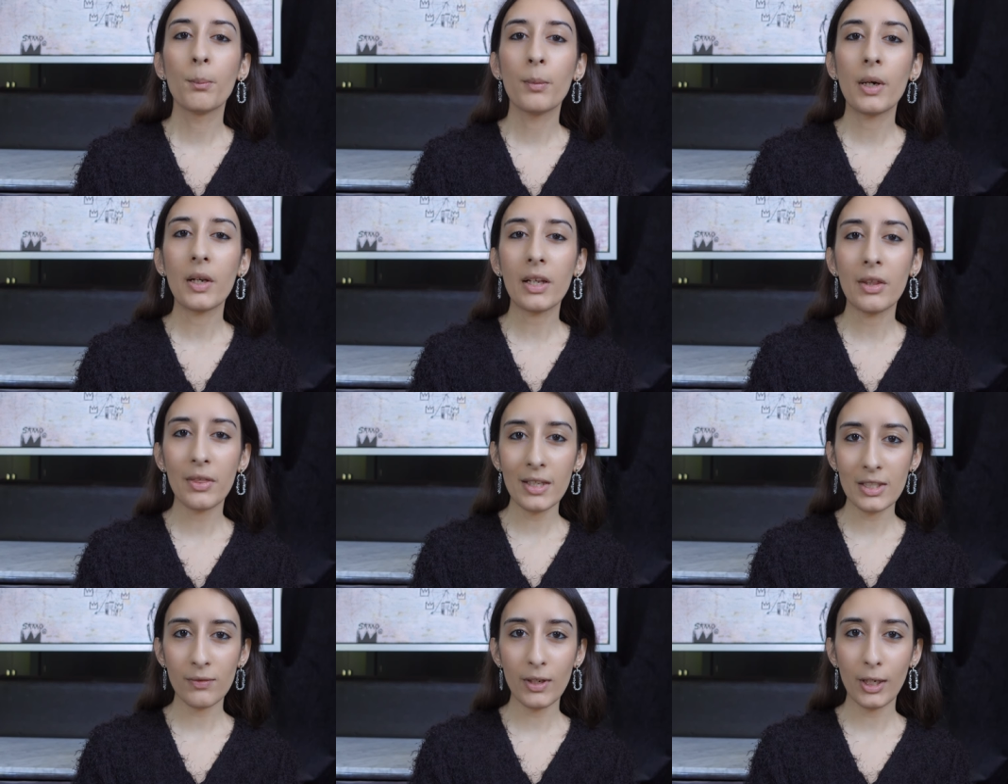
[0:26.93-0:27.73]
but in
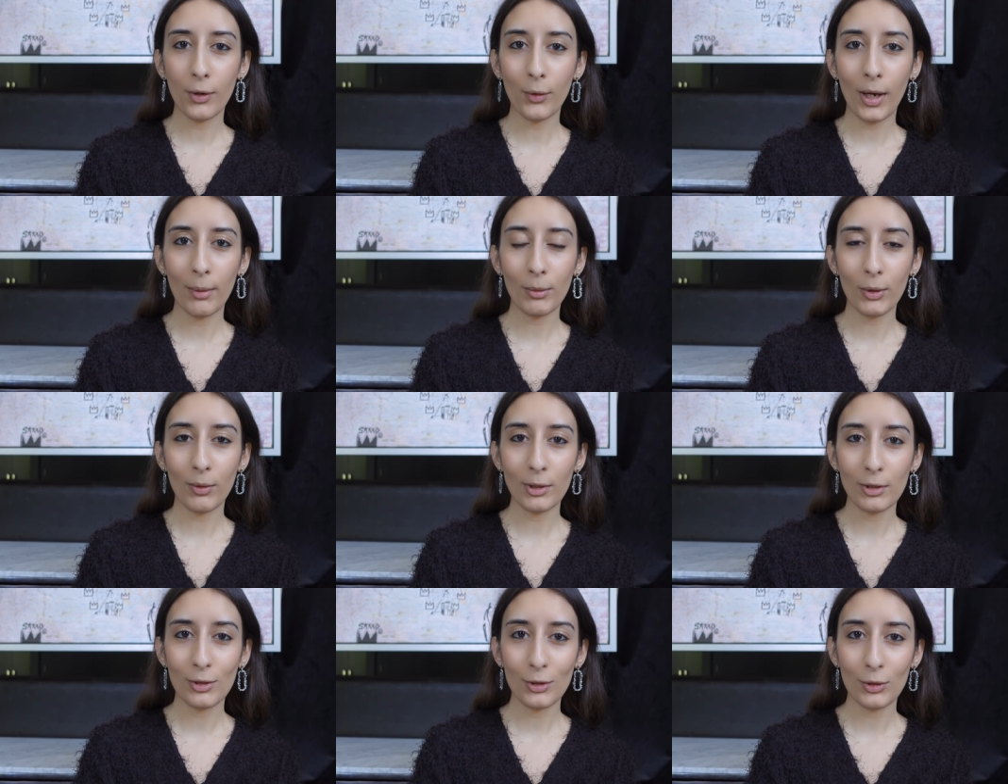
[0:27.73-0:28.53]
this video, I'm
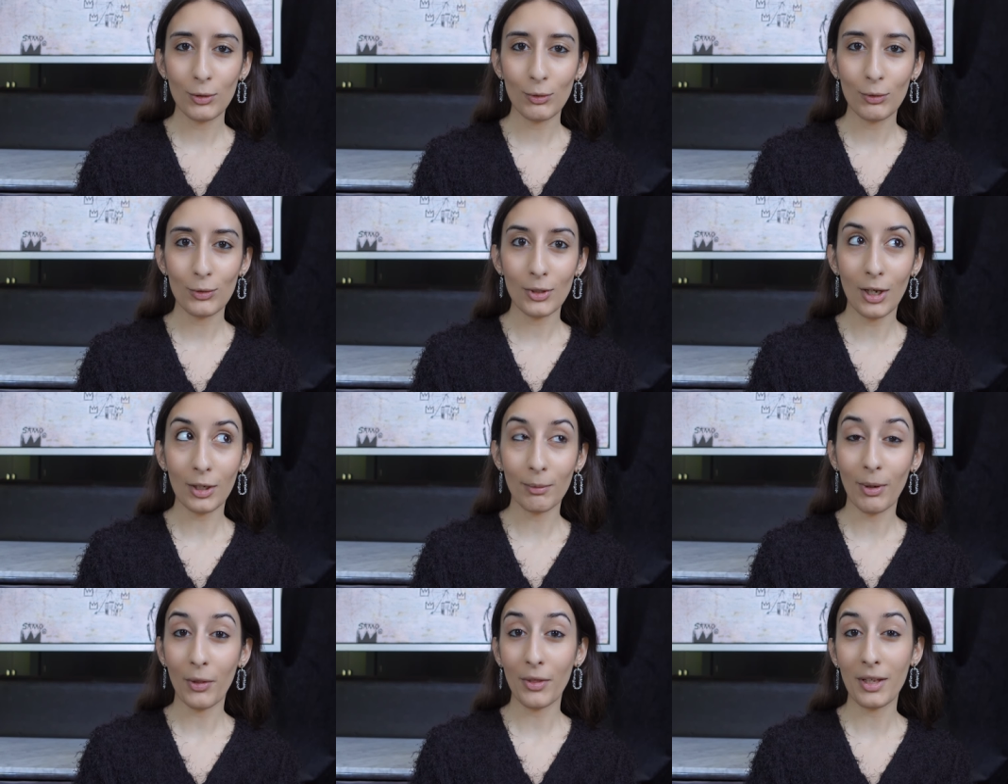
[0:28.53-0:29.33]
going to
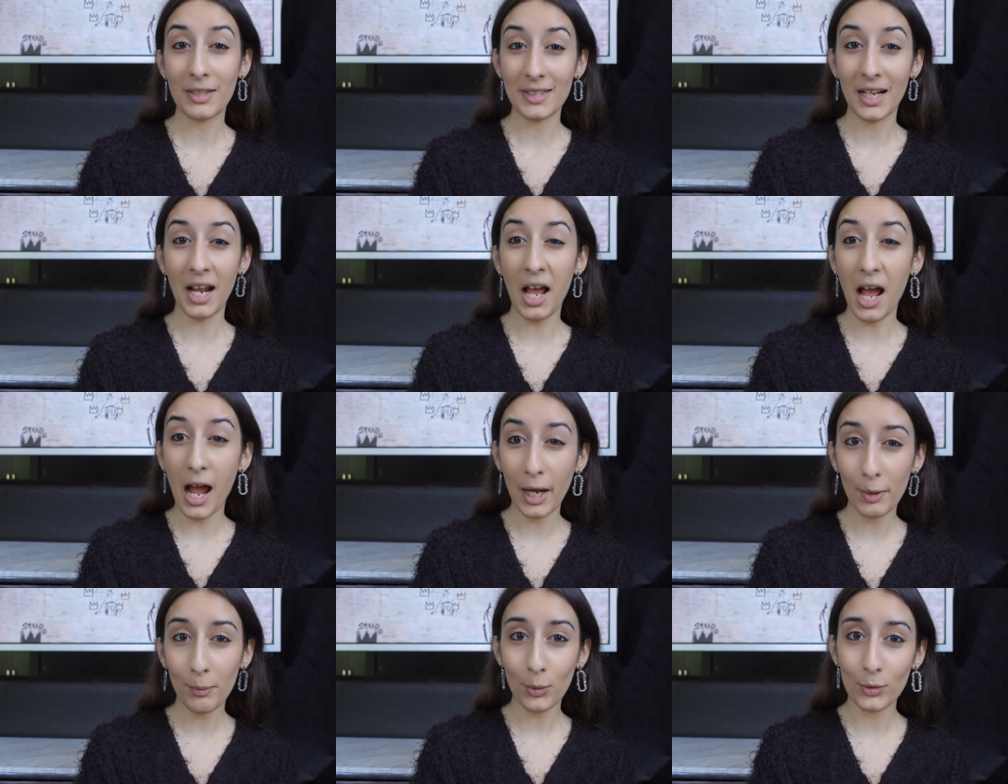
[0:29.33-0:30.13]
talk about things that
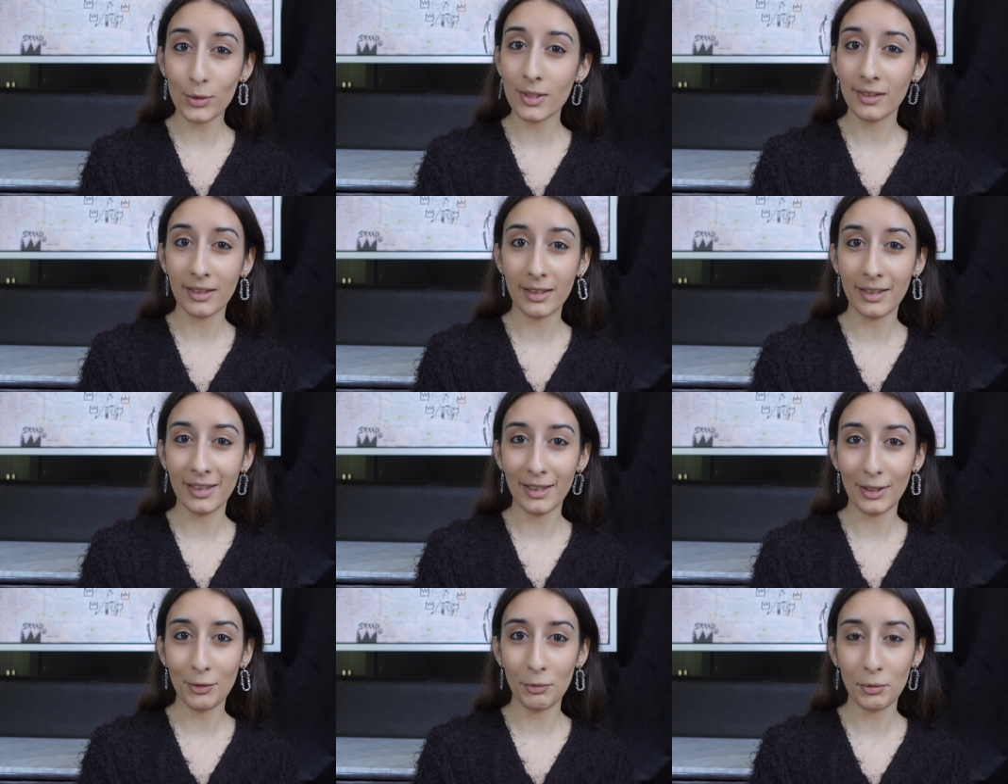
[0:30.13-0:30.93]
I
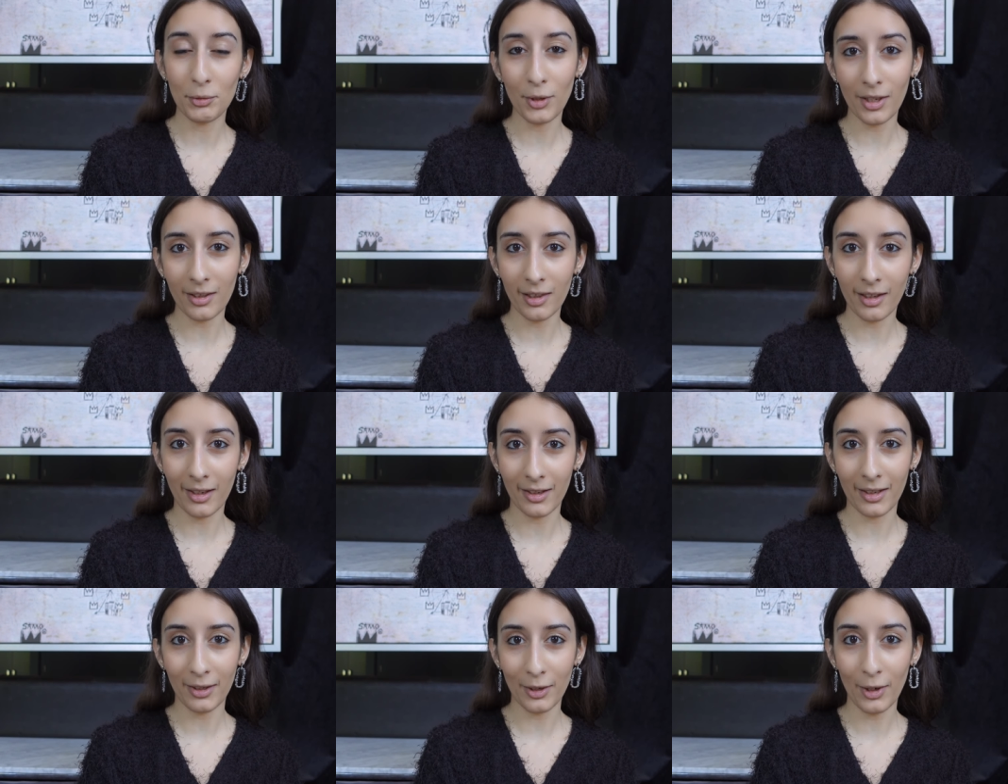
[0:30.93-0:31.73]
personally do not
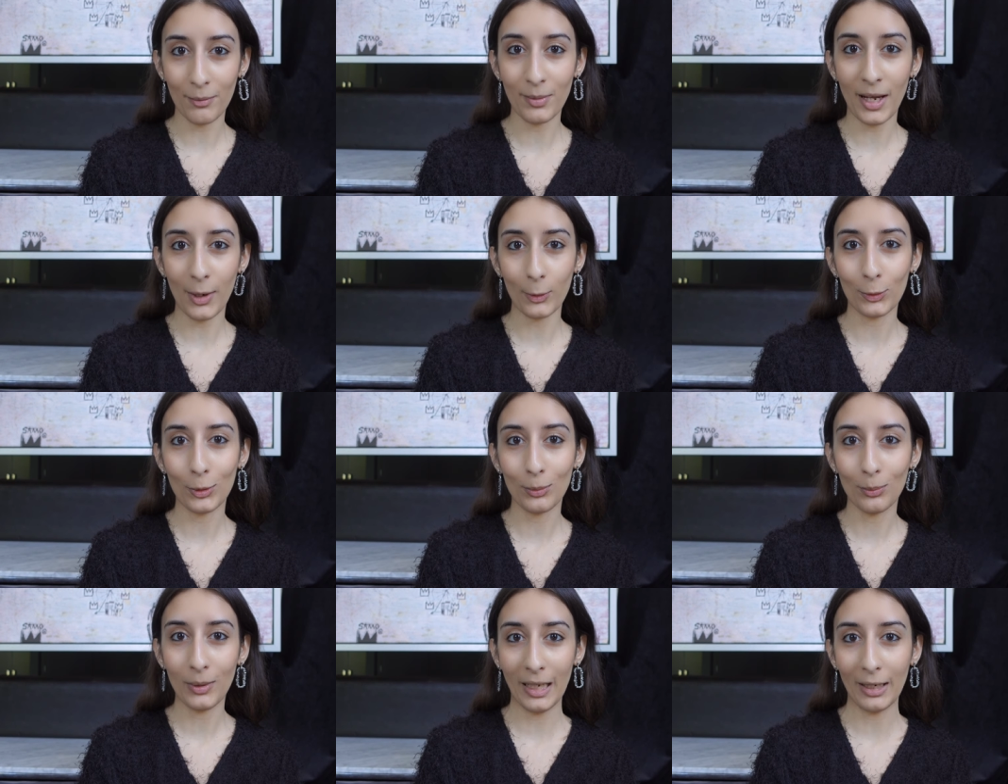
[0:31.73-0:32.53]
like
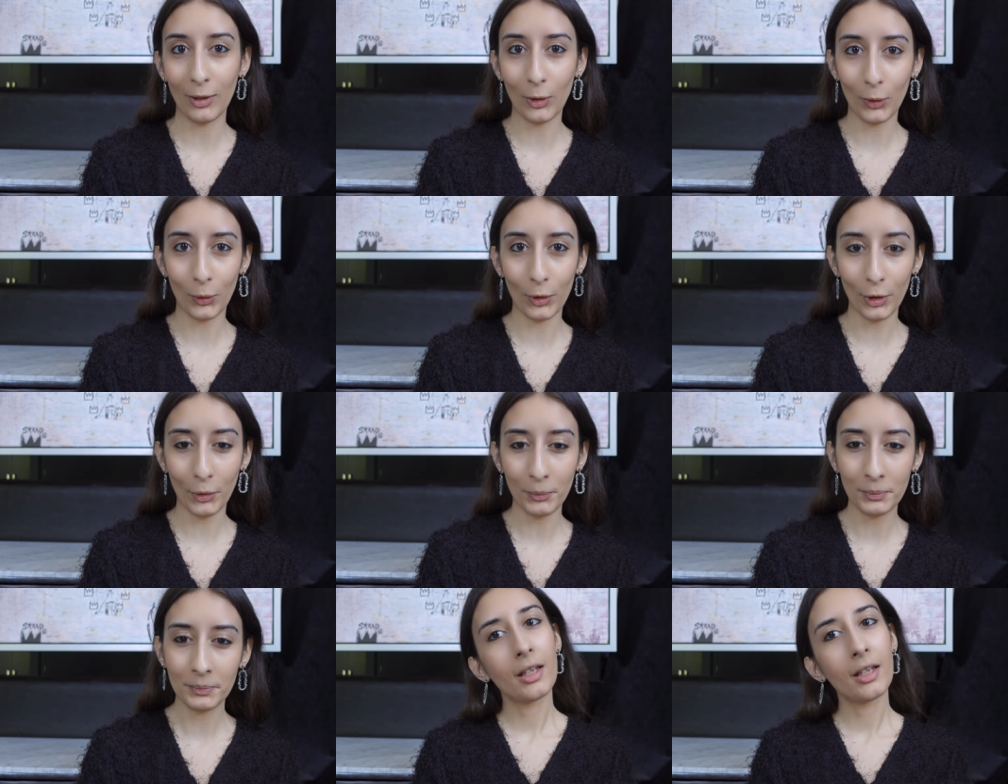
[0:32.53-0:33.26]
about being a lawyer.